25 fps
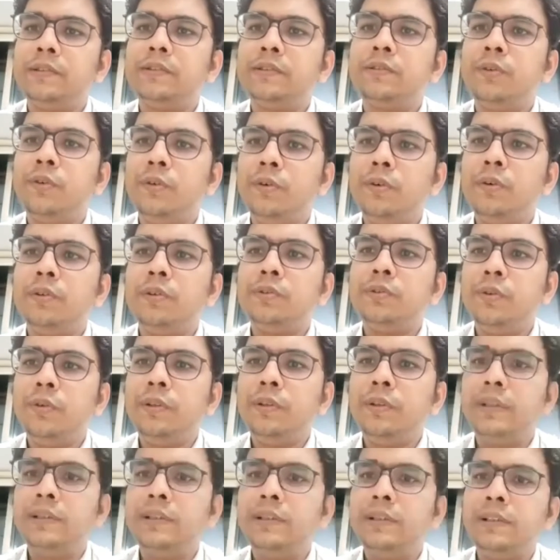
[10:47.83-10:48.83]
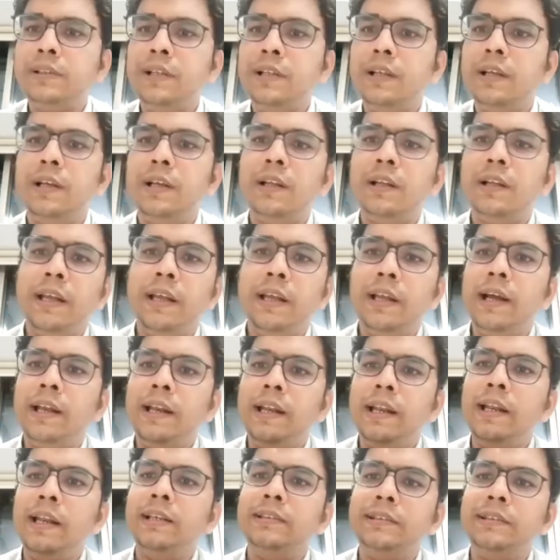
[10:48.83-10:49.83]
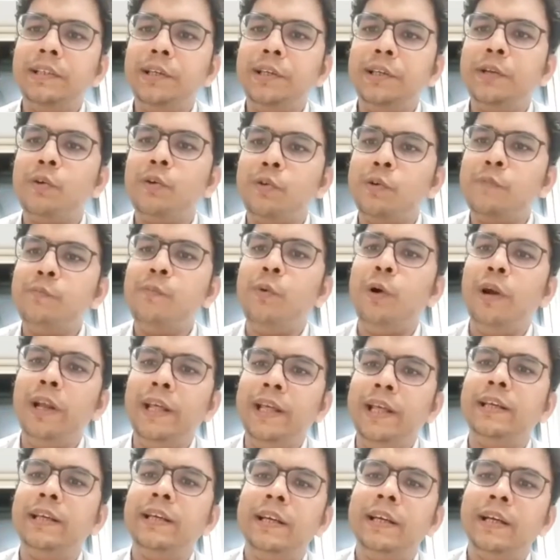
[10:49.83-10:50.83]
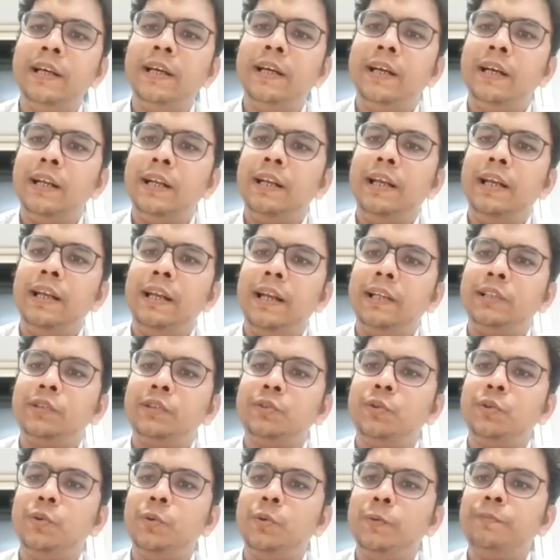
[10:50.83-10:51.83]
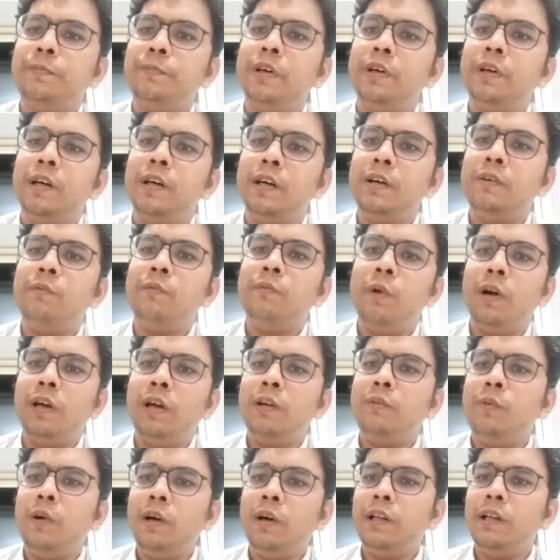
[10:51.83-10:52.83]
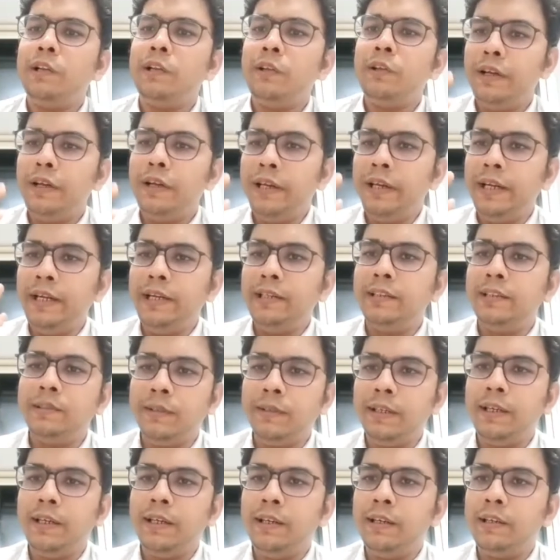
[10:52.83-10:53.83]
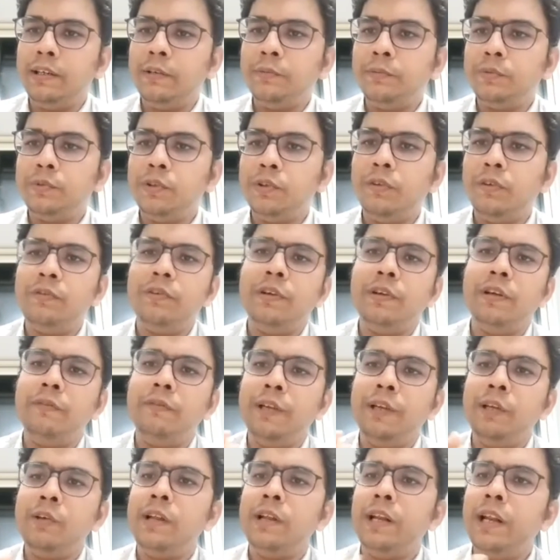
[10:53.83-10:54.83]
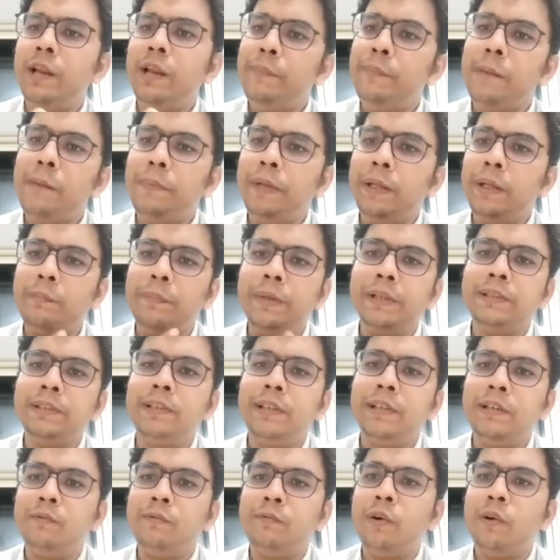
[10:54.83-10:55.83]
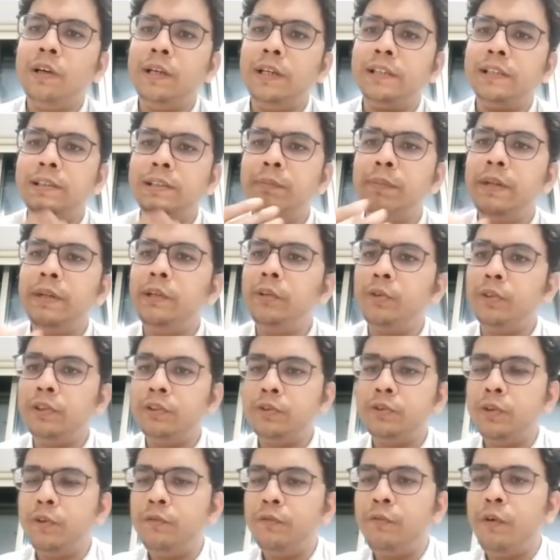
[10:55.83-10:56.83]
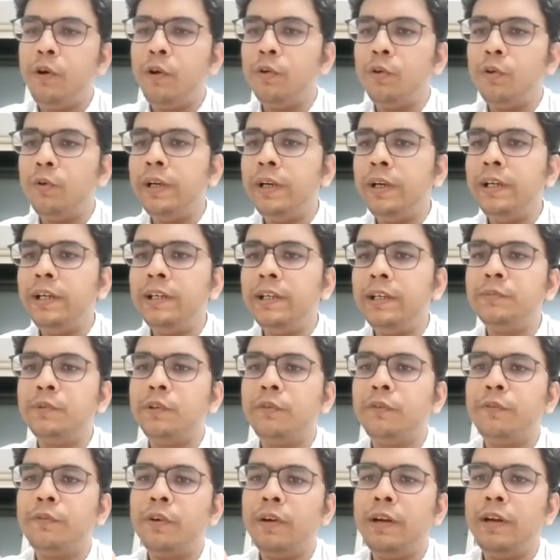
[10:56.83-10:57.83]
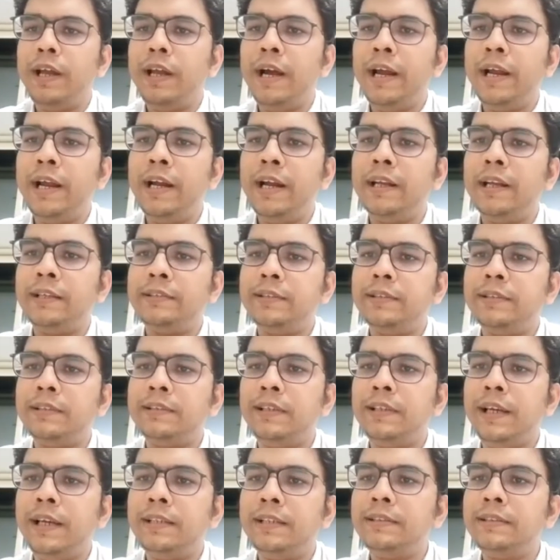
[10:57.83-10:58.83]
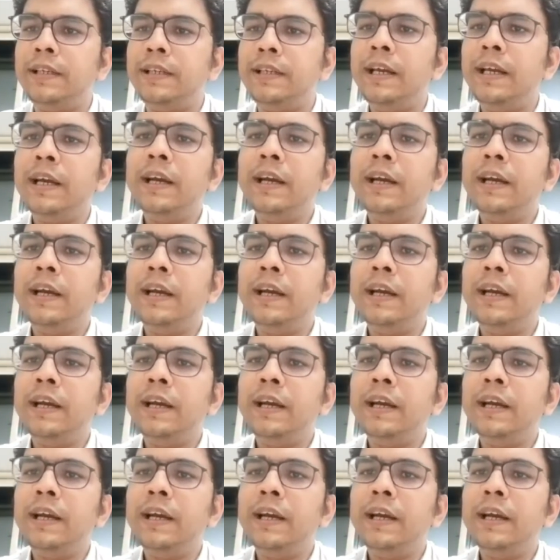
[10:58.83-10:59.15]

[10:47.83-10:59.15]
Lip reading: So this is like analyzing your own body, like as to what are your needs in terms of when you are an epileptic patient, what discipline you should follow in terms of your diet, exercise.